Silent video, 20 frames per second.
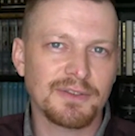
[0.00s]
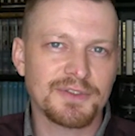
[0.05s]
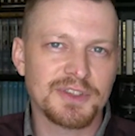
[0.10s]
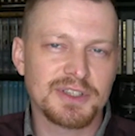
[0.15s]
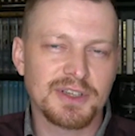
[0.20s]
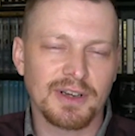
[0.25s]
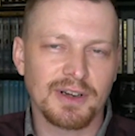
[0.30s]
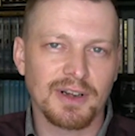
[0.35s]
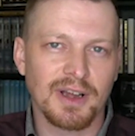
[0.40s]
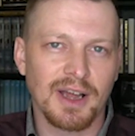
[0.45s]

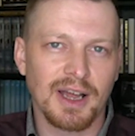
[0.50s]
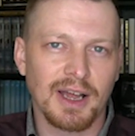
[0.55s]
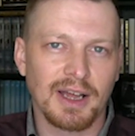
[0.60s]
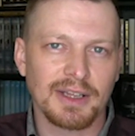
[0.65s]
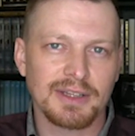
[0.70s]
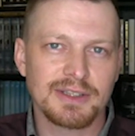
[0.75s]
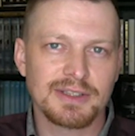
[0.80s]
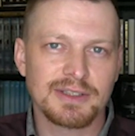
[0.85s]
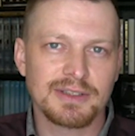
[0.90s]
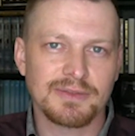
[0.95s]

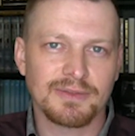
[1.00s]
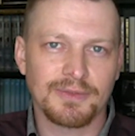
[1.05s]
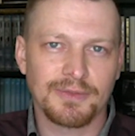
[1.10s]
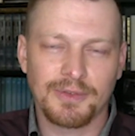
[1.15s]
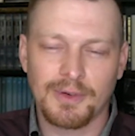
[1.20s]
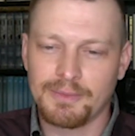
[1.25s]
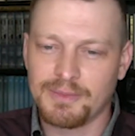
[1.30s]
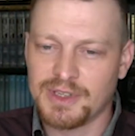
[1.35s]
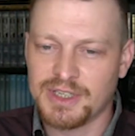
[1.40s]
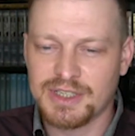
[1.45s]
tzara'at
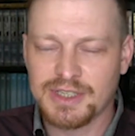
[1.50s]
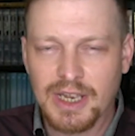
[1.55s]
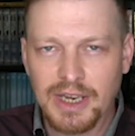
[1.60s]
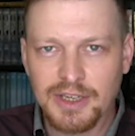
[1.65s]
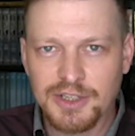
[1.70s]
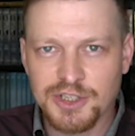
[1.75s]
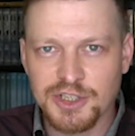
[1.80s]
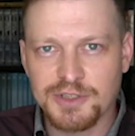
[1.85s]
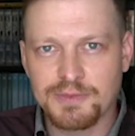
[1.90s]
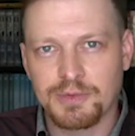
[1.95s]
from the
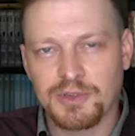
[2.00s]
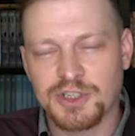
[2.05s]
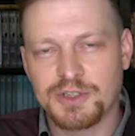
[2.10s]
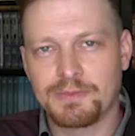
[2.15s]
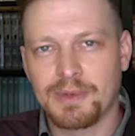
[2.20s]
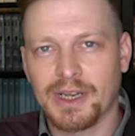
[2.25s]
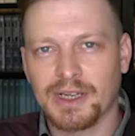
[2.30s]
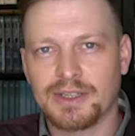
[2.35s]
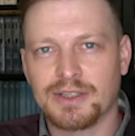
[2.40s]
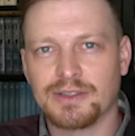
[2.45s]
sages'
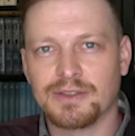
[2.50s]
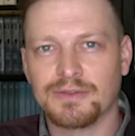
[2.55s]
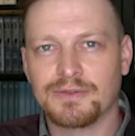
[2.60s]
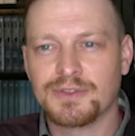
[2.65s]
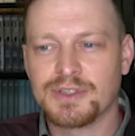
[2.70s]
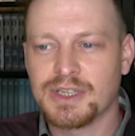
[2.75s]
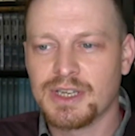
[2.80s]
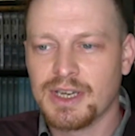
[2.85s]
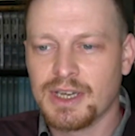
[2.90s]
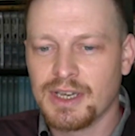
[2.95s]

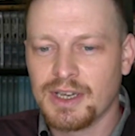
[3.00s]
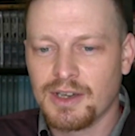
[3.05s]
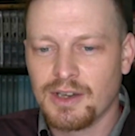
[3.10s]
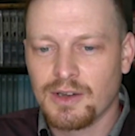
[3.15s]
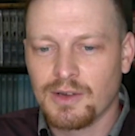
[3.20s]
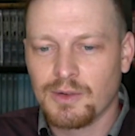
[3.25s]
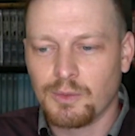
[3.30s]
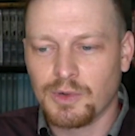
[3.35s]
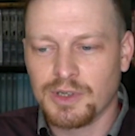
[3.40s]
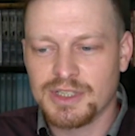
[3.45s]
perspectives
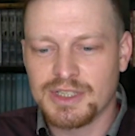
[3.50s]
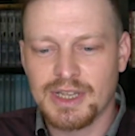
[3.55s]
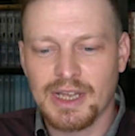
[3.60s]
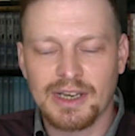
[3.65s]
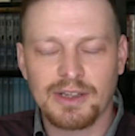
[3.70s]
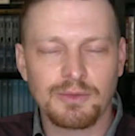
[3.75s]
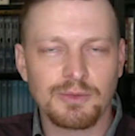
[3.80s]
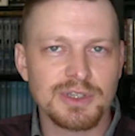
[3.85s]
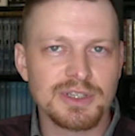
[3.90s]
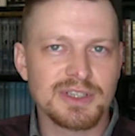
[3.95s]
was
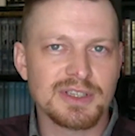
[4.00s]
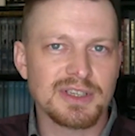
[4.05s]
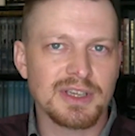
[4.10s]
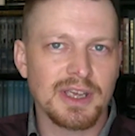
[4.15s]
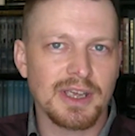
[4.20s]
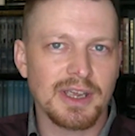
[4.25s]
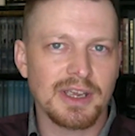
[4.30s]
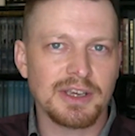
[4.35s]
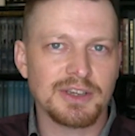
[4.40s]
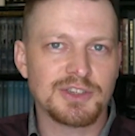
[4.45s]
that it was
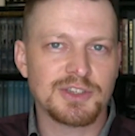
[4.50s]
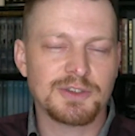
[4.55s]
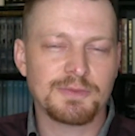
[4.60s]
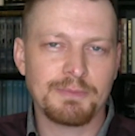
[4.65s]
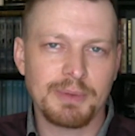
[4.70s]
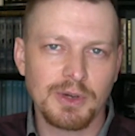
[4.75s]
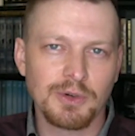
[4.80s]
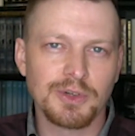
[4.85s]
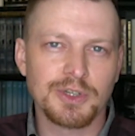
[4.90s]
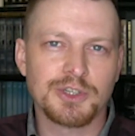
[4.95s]
a
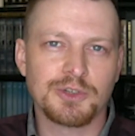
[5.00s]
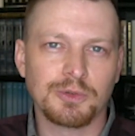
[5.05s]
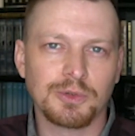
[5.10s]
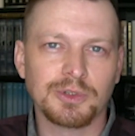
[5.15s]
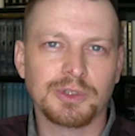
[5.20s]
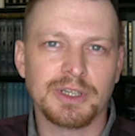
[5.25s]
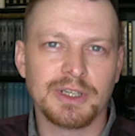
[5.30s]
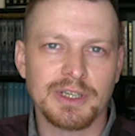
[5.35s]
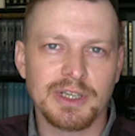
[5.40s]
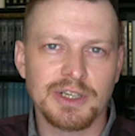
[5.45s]

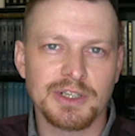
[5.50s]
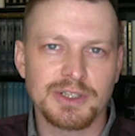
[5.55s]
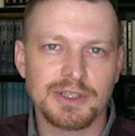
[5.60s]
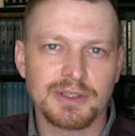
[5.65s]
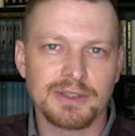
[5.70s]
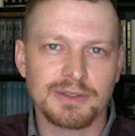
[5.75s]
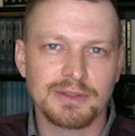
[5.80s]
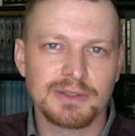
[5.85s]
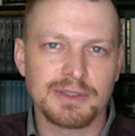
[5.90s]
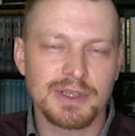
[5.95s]
spiritual
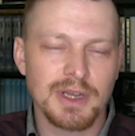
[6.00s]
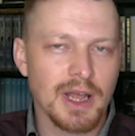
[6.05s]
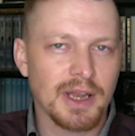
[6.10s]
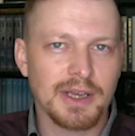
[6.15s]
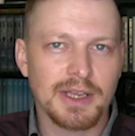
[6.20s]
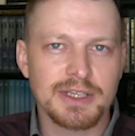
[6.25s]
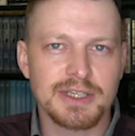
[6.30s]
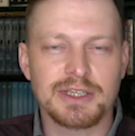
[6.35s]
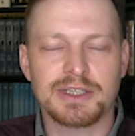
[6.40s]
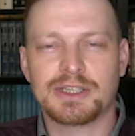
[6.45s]
condition. It's not
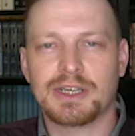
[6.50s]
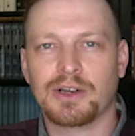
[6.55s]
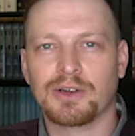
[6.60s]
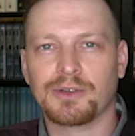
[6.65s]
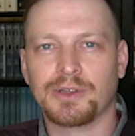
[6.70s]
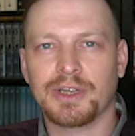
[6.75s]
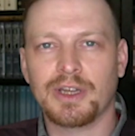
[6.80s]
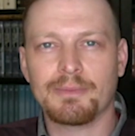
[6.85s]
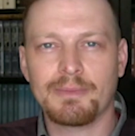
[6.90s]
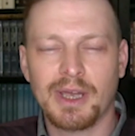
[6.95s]

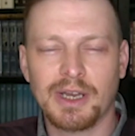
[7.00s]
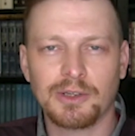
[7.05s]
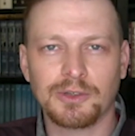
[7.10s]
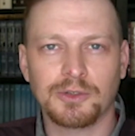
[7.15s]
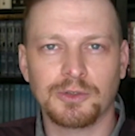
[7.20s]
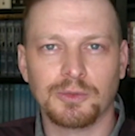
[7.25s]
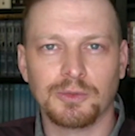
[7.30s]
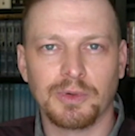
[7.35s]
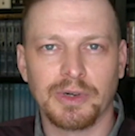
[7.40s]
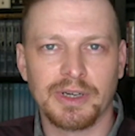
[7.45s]
necessarily a
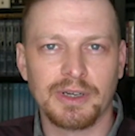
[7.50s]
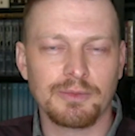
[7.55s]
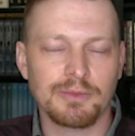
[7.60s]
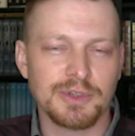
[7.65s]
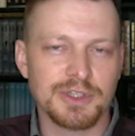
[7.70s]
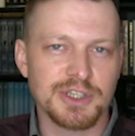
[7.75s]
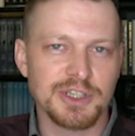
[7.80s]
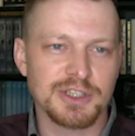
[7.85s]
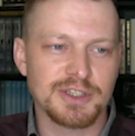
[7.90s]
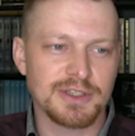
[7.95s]
medical one. It
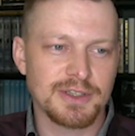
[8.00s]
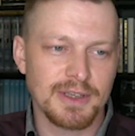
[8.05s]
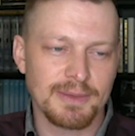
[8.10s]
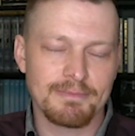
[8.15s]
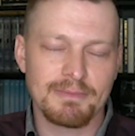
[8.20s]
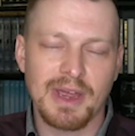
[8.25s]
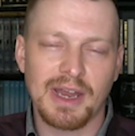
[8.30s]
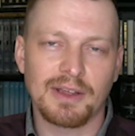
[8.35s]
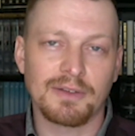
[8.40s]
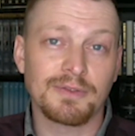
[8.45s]
would just
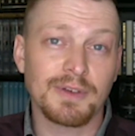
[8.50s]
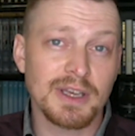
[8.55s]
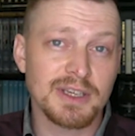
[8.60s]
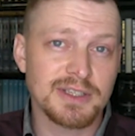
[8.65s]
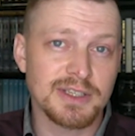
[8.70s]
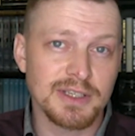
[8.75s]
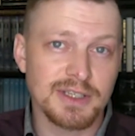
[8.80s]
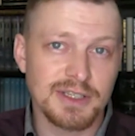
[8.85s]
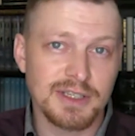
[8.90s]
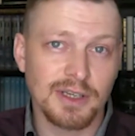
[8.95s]

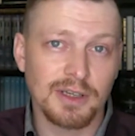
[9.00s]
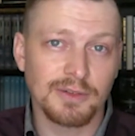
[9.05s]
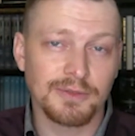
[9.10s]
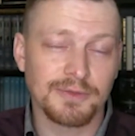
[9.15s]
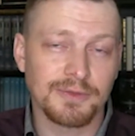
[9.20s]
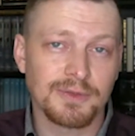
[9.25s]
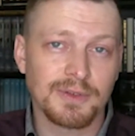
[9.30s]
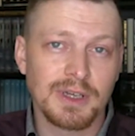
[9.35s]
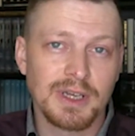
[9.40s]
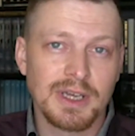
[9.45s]
manifest itself
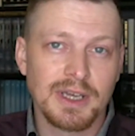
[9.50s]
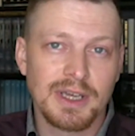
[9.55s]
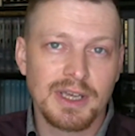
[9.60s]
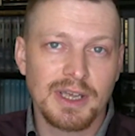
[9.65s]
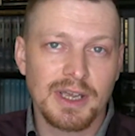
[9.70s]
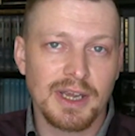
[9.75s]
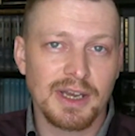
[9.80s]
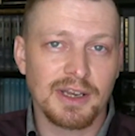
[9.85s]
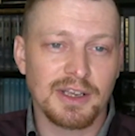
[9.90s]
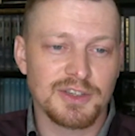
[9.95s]

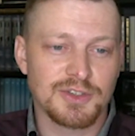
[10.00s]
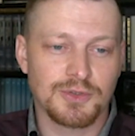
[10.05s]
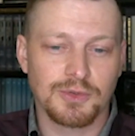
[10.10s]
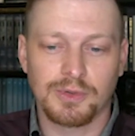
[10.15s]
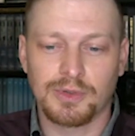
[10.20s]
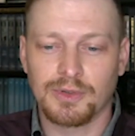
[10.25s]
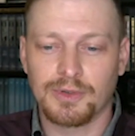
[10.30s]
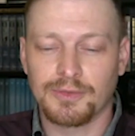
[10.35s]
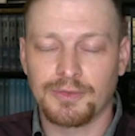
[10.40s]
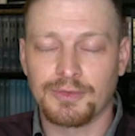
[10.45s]
in a
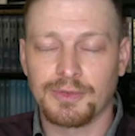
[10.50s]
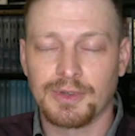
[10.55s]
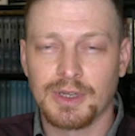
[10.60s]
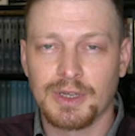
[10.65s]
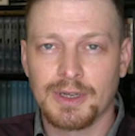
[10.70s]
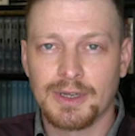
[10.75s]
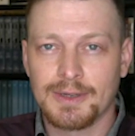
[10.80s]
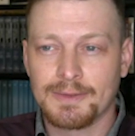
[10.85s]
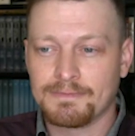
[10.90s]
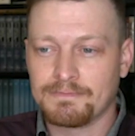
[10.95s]
sort of
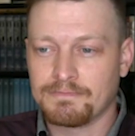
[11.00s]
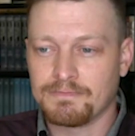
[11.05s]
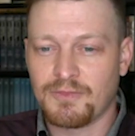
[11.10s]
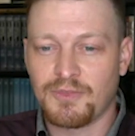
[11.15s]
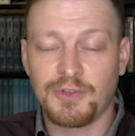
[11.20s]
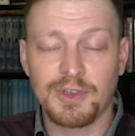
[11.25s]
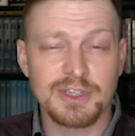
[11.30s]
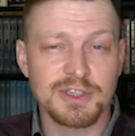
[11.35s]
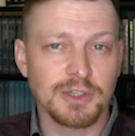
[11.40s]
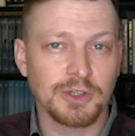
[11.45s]

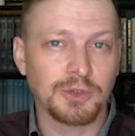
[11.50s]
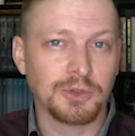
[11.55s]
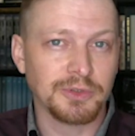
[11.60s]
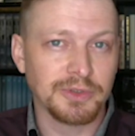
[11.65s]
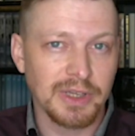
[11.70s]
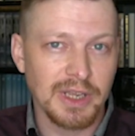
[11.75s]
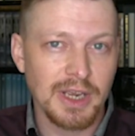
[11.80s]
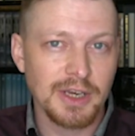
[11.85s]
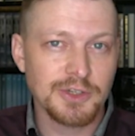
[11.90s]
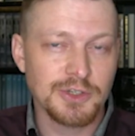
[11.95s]
physical
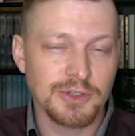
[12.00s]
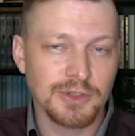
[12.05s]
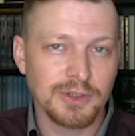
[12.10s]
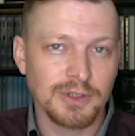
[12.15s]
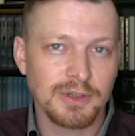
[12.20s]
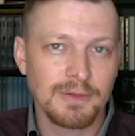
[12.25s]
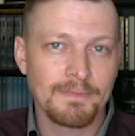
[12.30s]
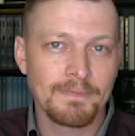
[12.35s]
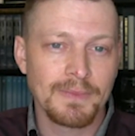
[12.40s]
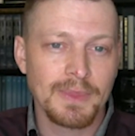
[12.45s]

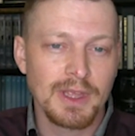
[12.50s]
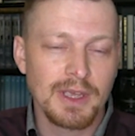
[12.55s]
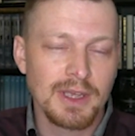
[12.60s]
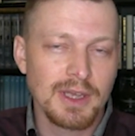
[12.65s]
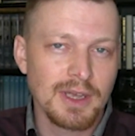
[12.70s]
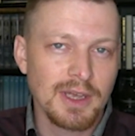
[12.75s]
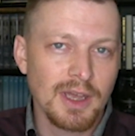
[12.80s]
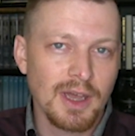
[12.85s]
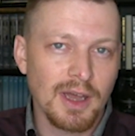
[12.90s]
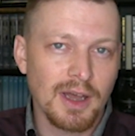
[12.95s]
nature,
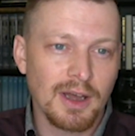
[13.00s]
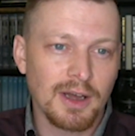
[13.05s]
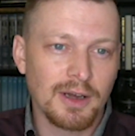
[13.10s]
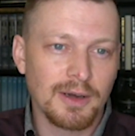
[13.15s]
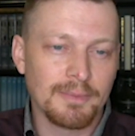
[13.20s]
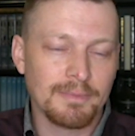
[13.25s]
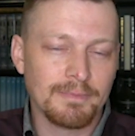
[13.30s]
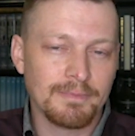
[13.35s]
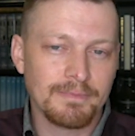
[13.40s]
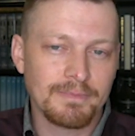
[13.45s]

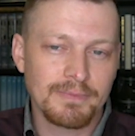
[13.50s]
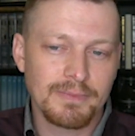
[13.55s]
and